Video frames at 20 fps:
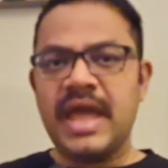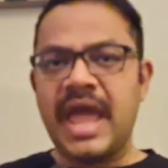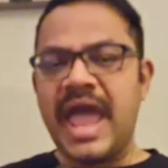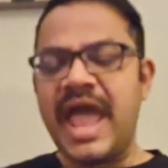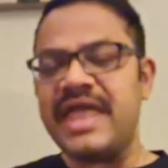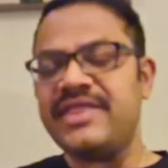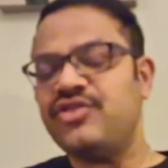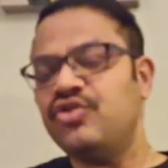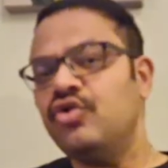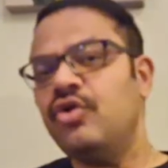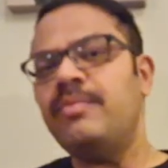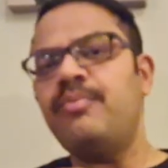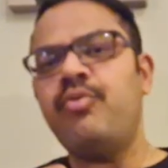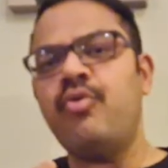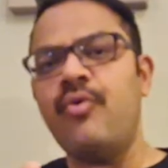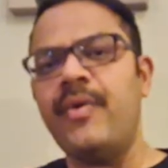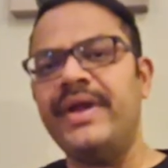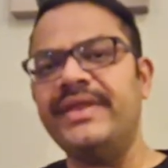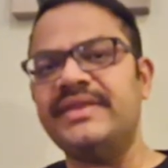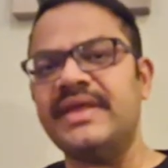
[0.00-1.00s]
At no
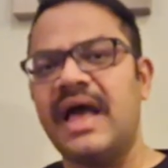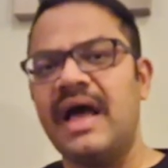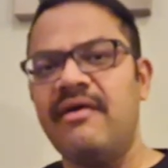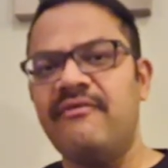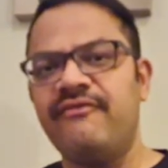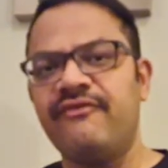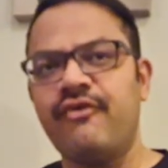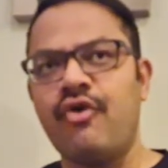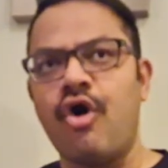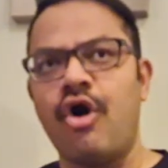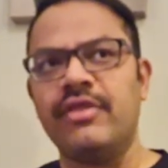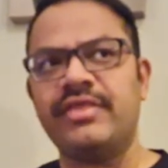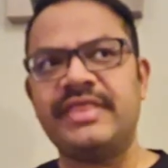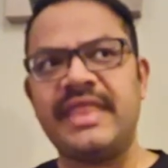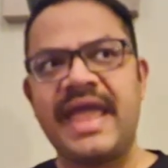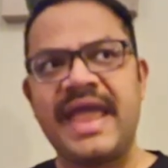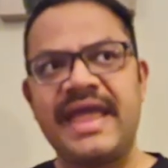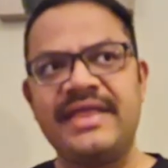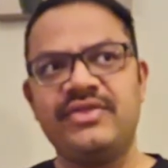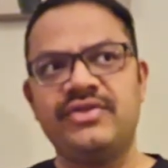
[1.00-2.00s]
point I've got
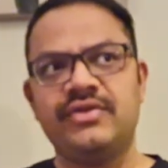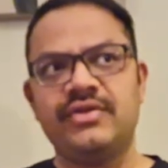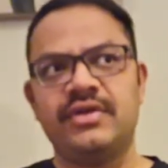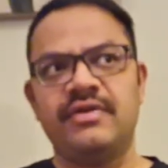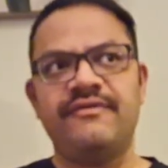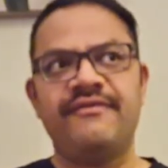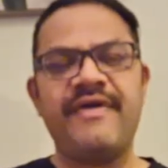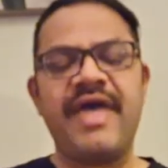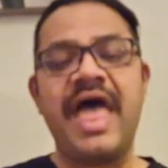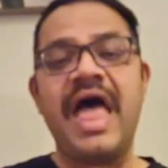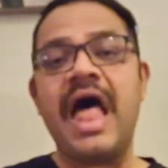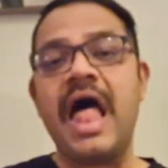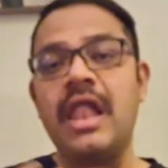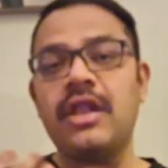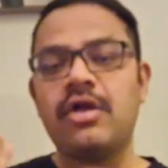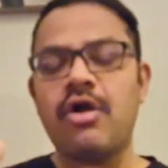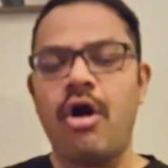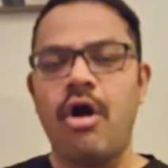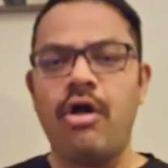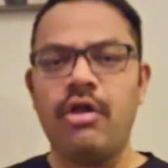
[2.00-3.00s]
that sort of
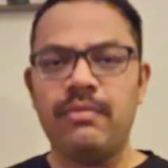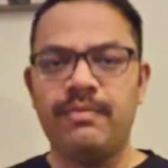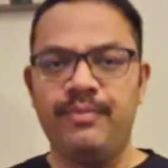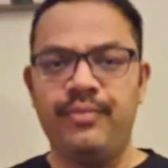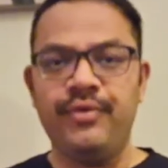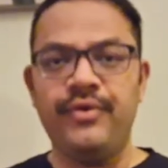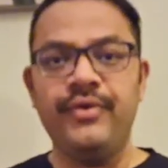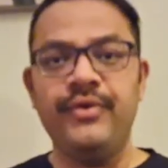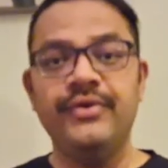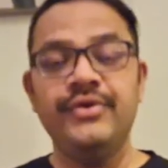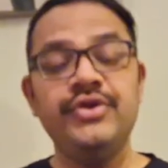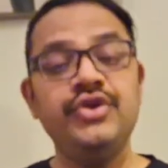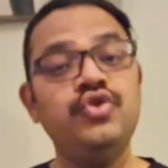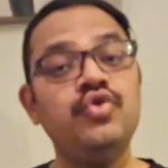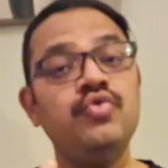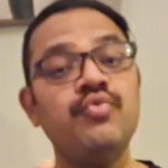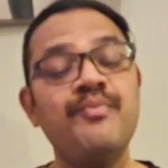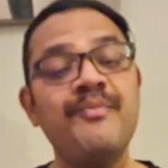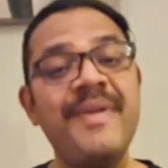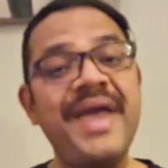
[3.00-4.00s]
alcohol burn
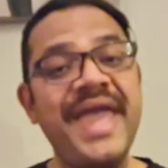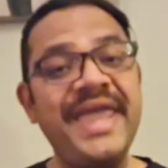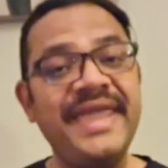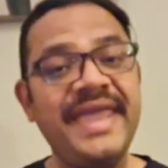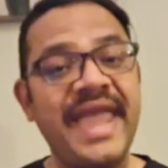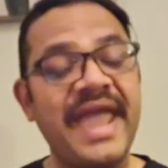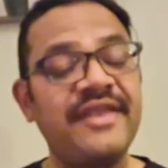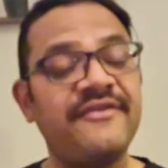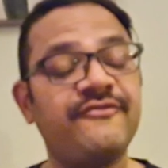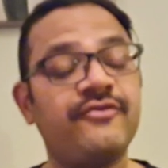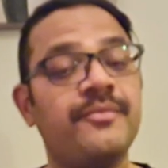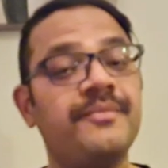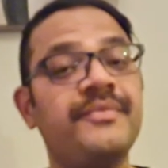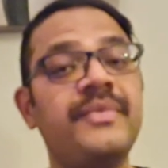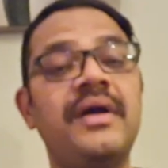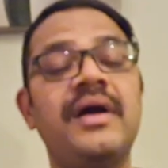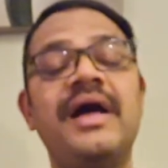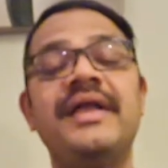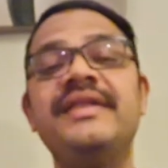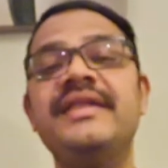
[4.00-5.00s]
you may get from
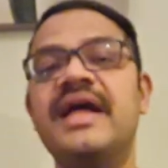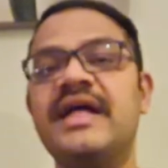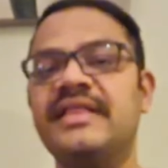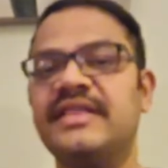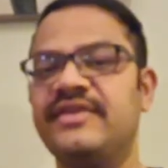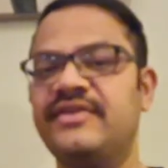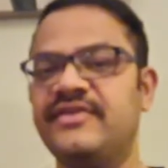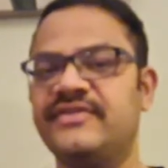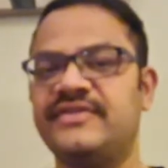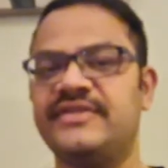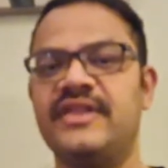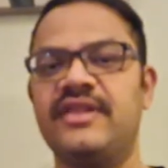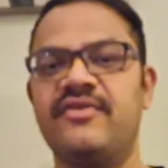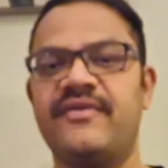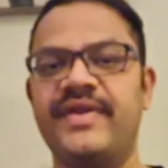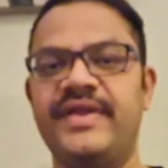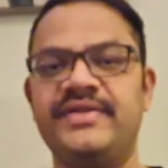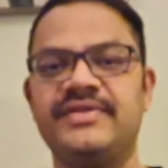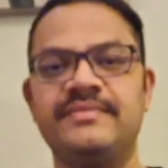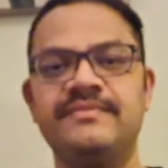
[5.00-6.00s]
another
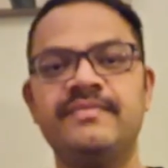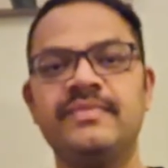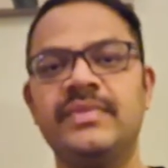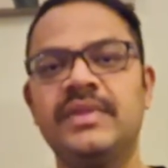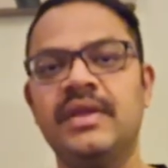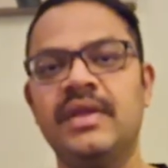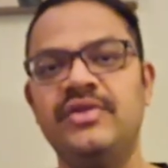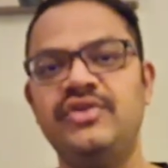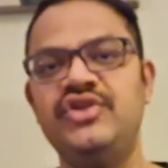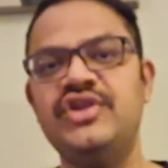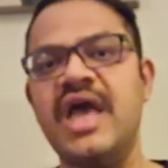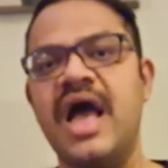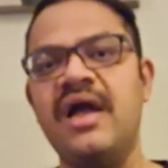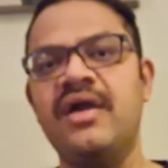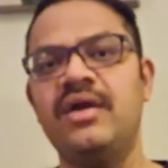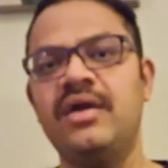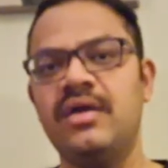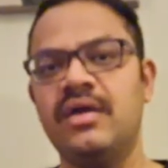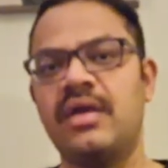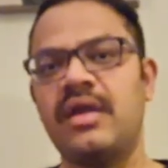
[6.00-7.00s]
distillery's
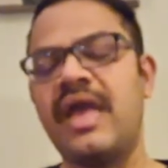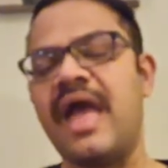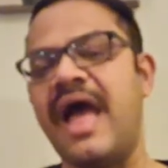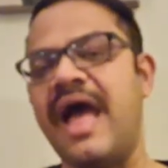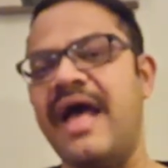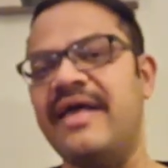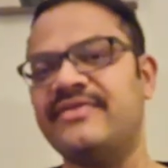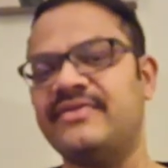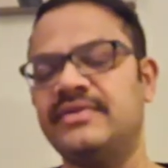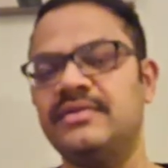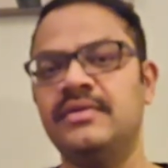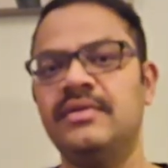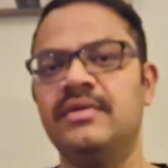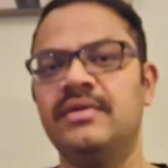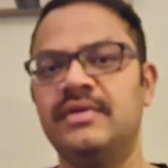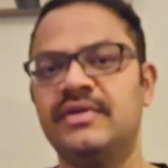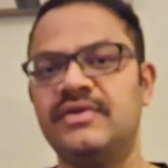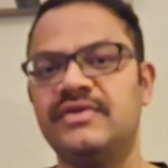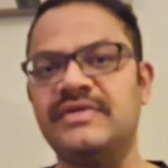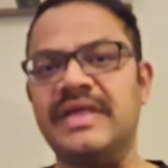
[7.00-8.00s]
young cask
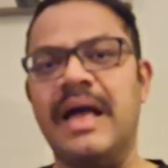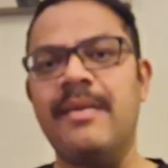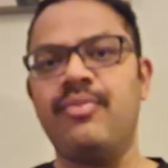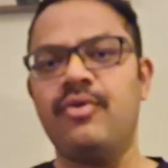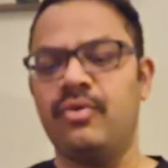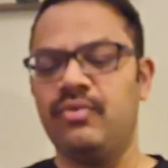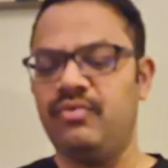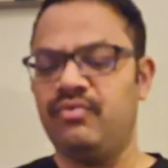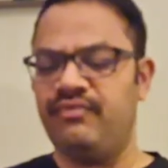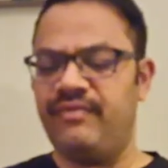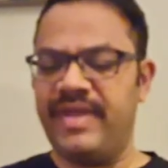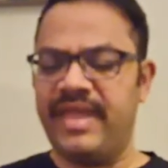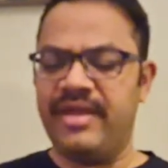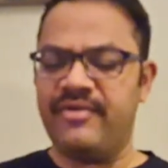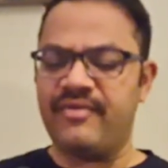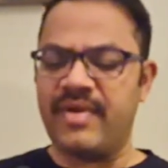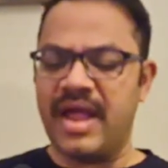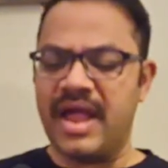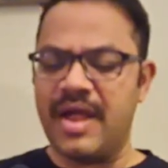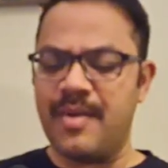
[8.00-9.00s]
sample,
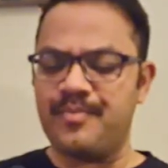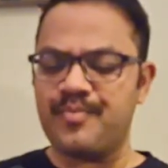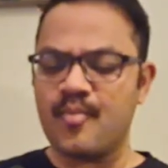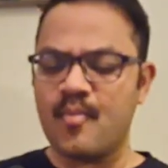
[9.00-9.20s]
where